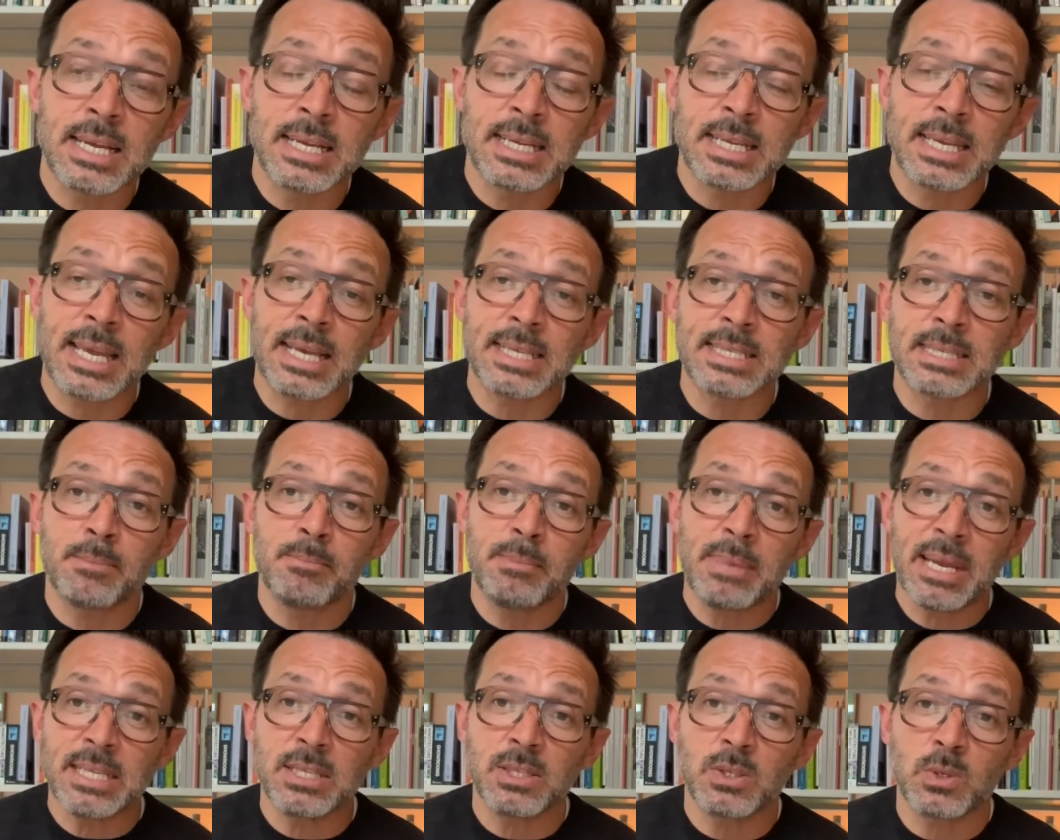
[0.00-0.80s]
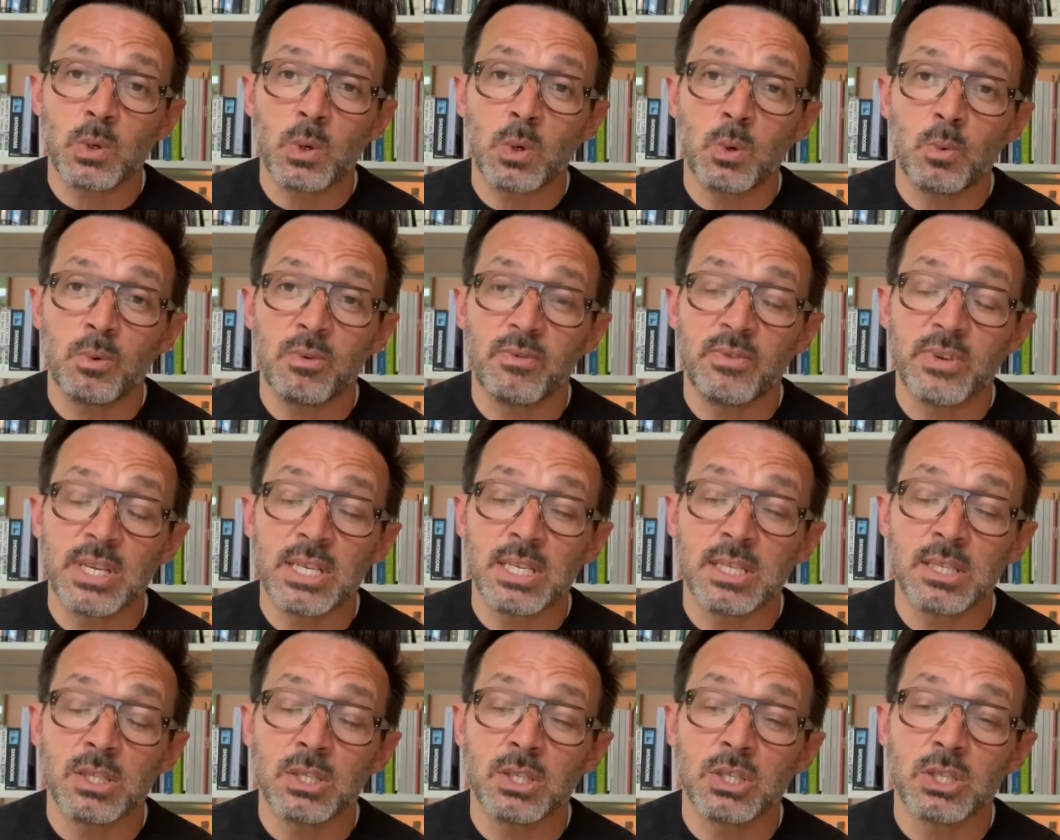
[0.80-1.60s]
get a mentor
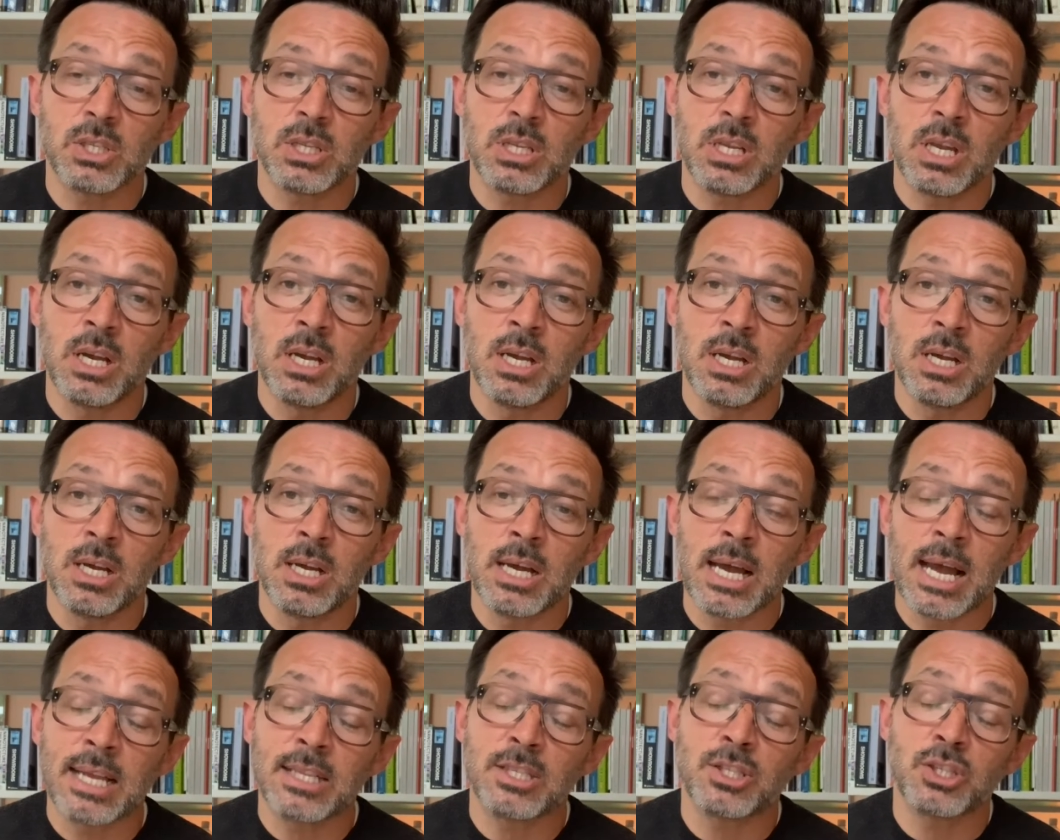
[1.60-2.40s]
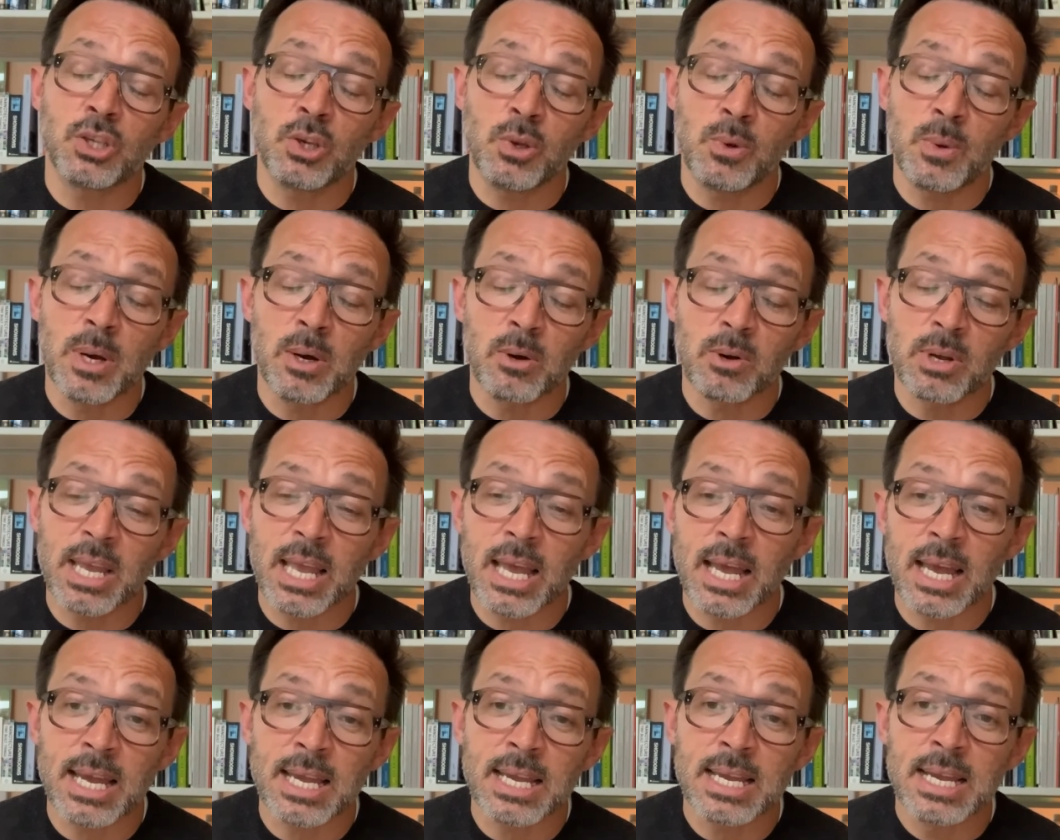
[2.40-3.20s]
within at
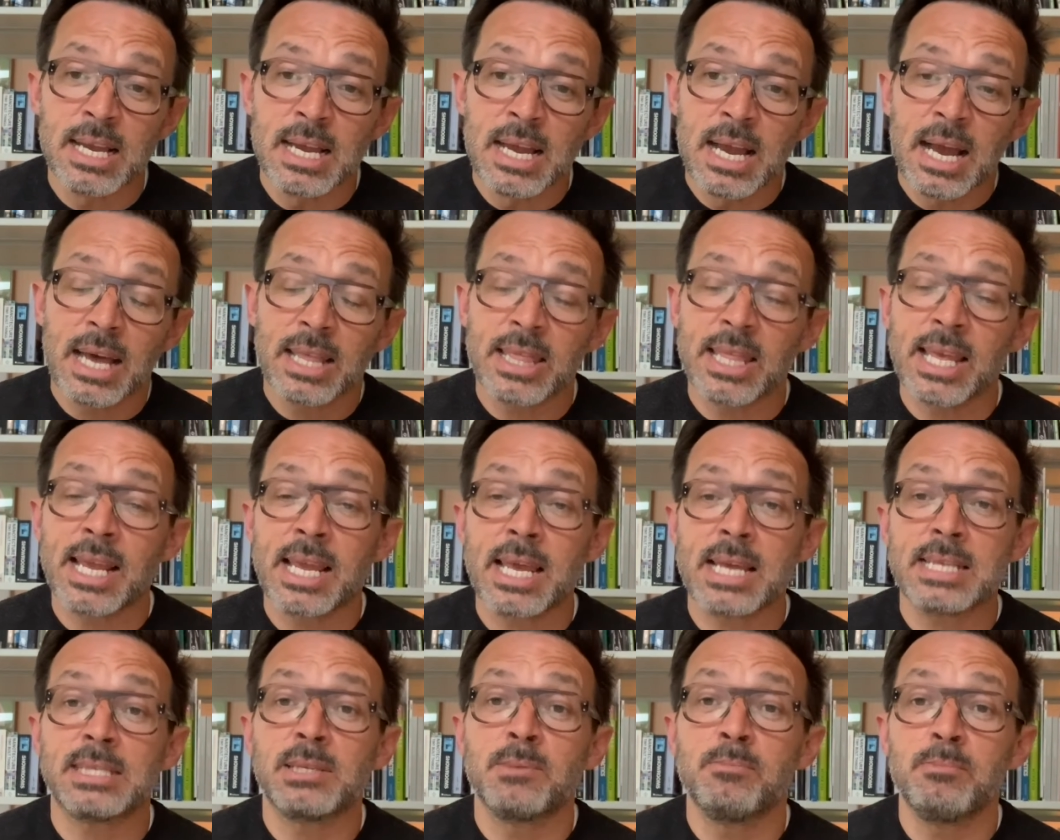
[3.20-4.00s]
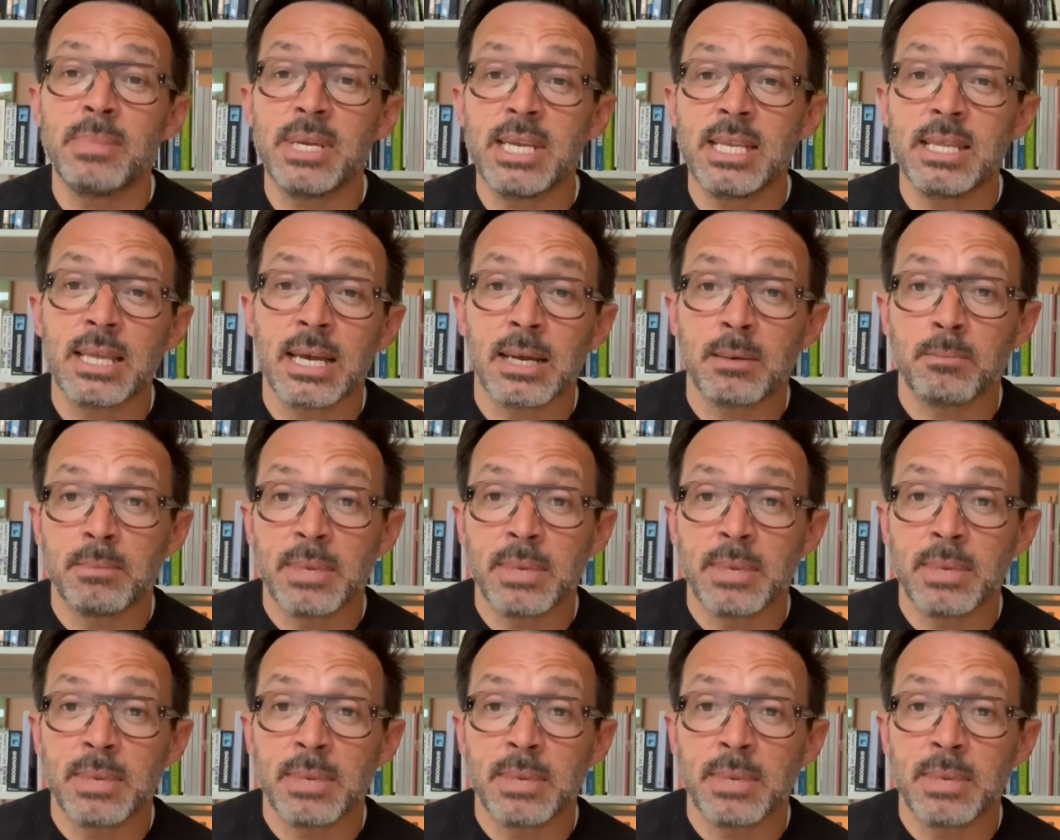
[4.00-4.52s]
2LK, and they get to meet that